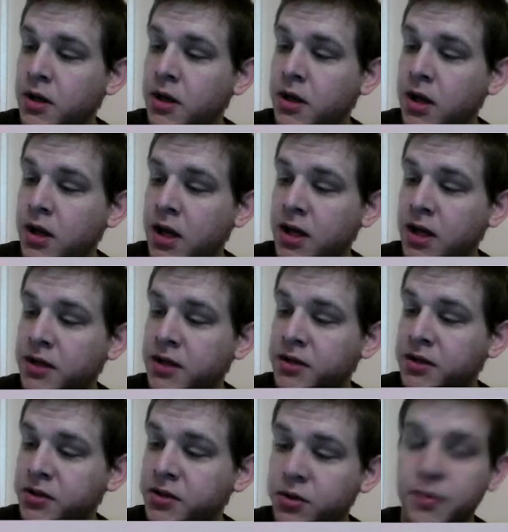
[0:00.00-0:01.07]

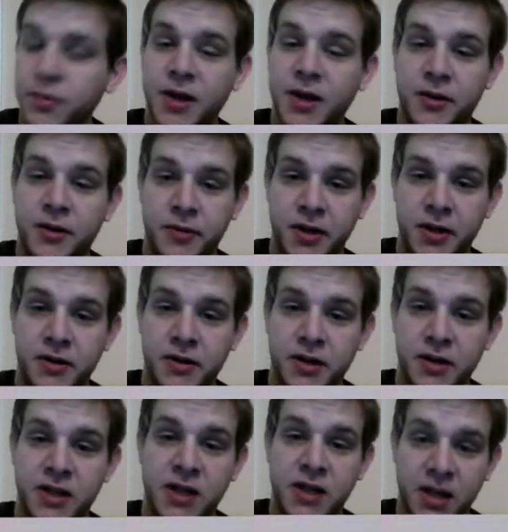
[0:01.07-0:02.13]
And 2 mod 3.
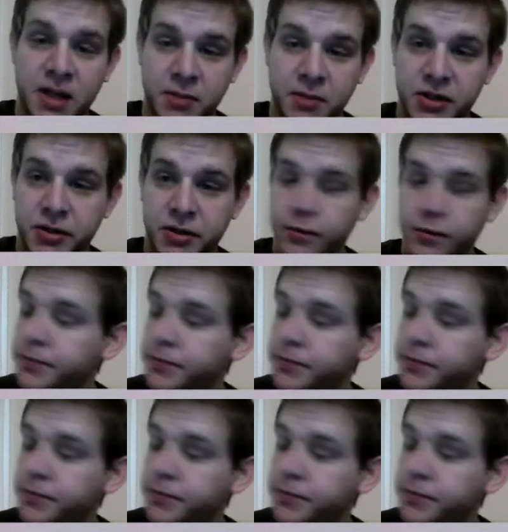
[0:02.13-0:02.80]
It's 9 plus 2.